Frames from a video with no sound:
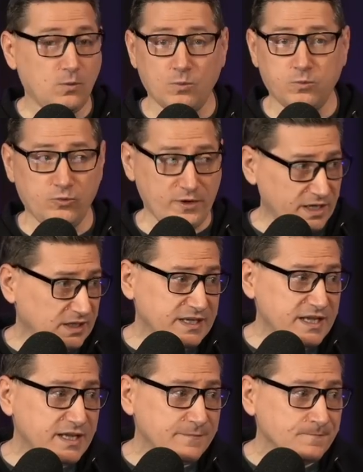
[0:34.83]

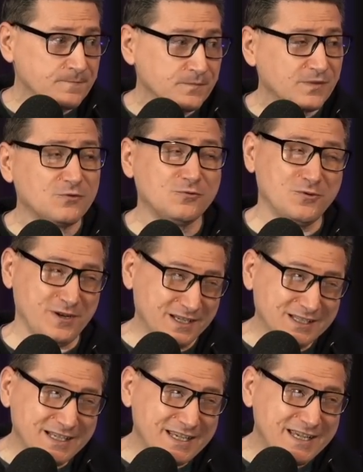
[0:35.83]
really?
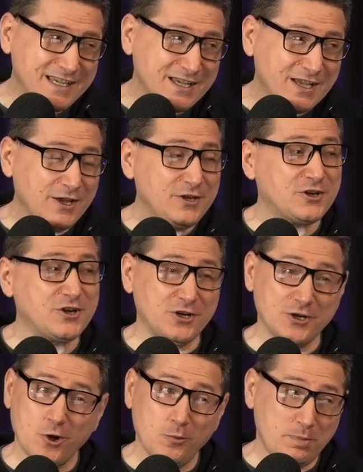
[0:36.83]
Really? You're going
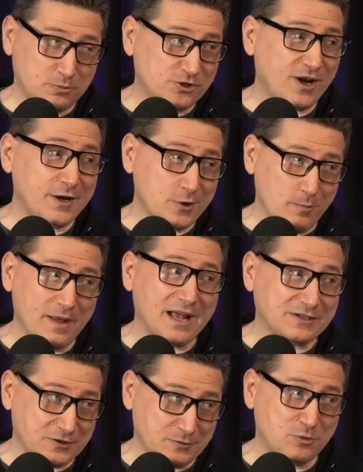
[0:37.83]
to go try to go
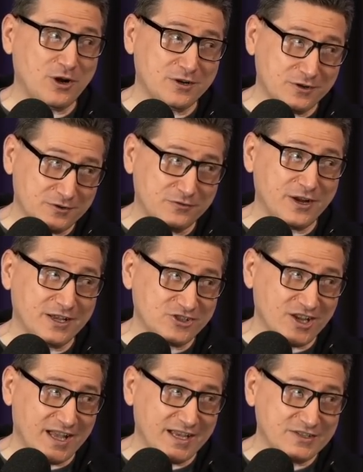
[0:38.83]
back to the Predator
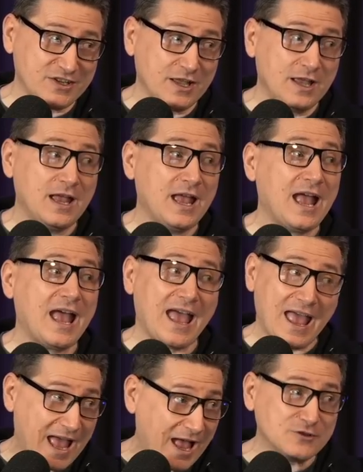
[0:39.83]
franchise?
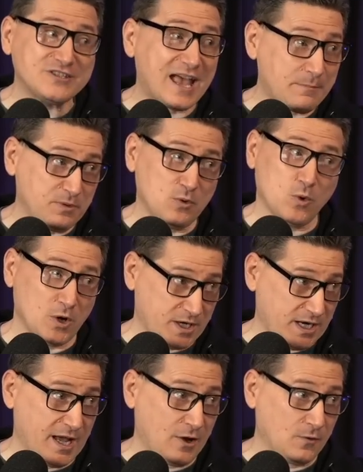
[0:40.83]
How's that been
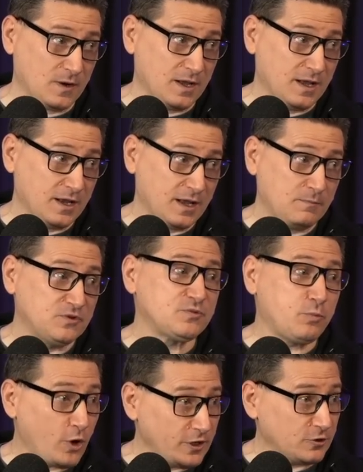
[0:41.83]
working out?
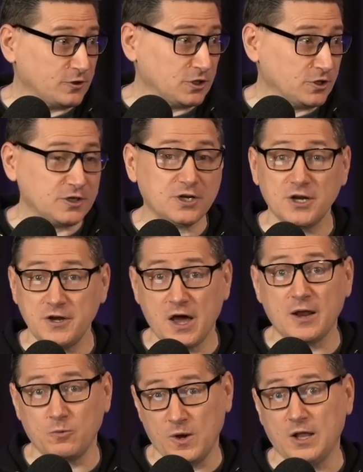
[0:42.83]
Spoiler alert,
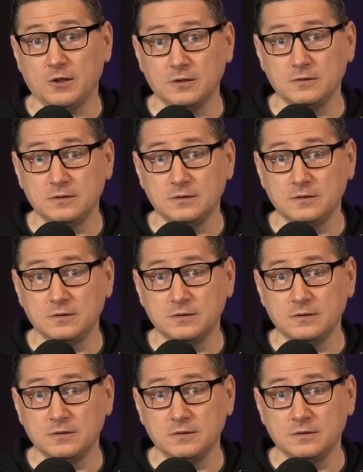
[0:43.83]
not well.